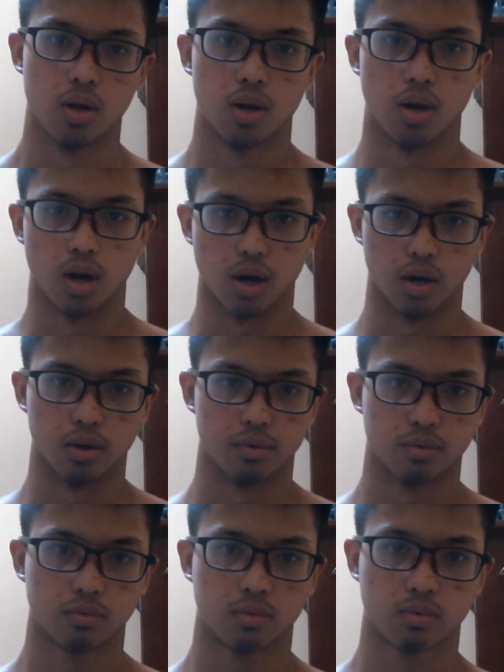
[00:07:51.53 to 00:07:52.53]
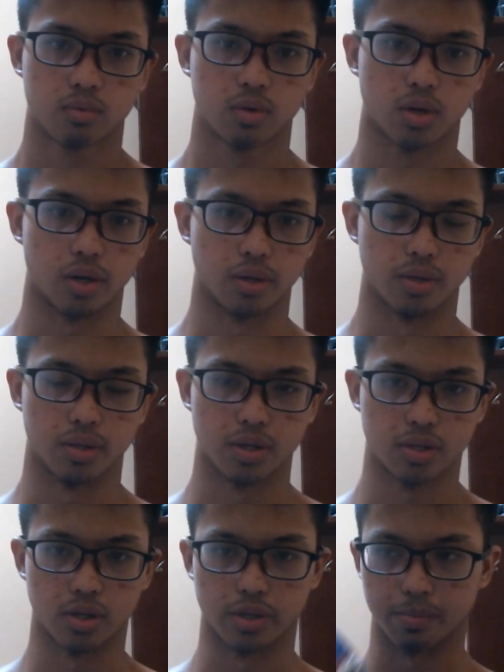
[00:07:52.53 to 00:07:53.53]
and cutting the
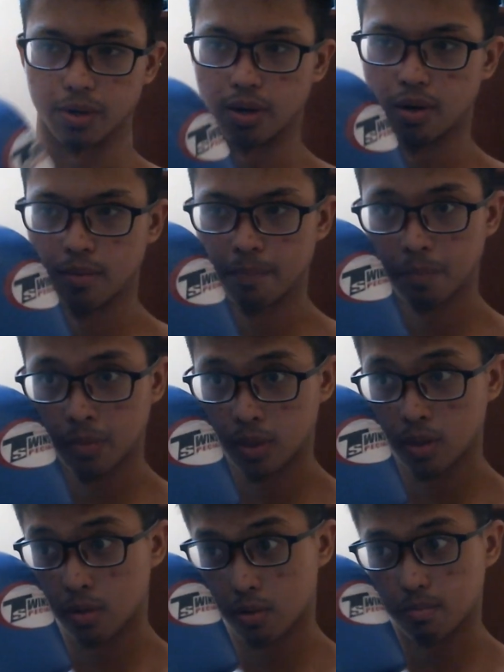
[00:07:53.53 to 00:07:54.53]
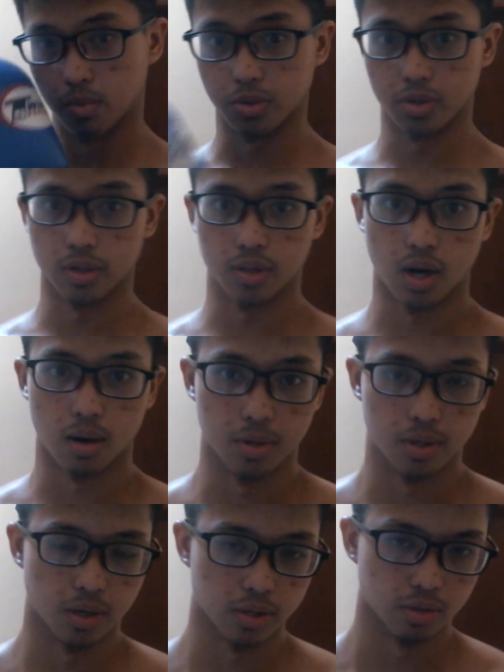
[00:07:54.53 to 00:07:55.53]
distance, but most of the time he
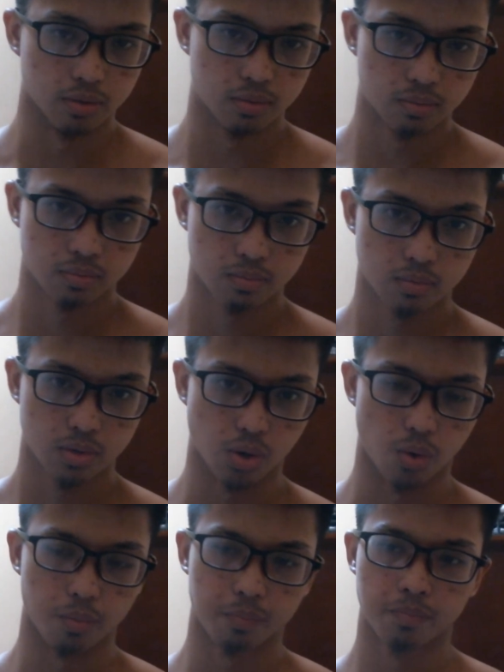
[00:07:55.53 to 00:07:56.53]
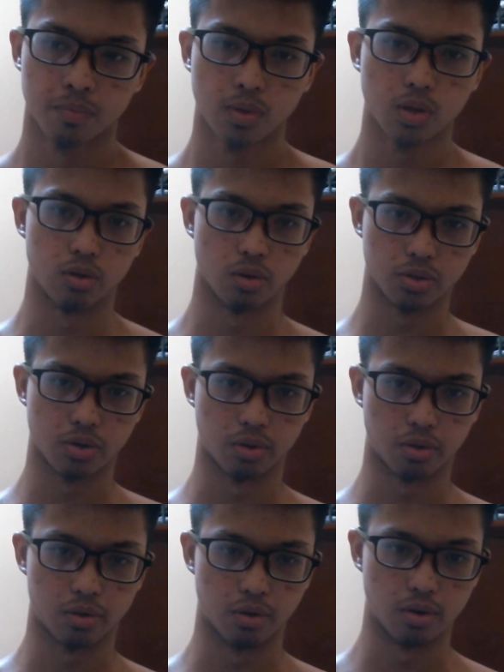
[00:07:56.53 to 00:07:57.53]
doesn't. So those are
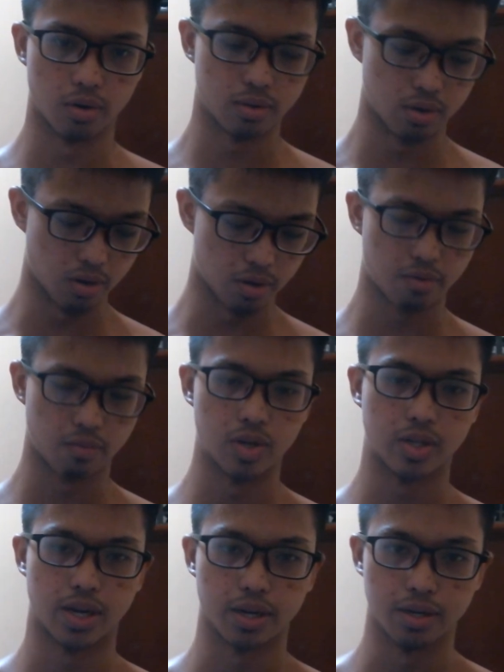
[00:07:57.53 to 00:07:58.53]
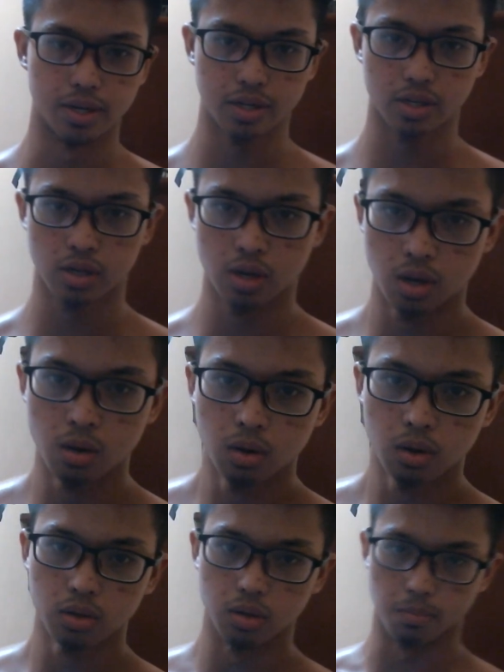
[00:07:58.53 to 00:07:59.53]
the 3 techniques.
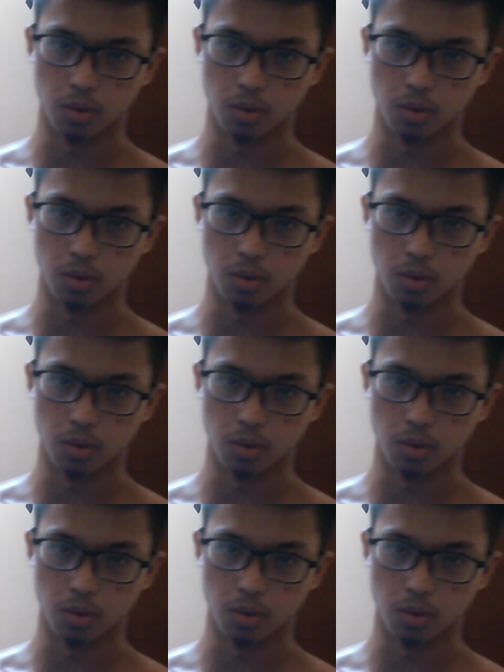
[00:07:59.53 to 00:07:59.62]
Number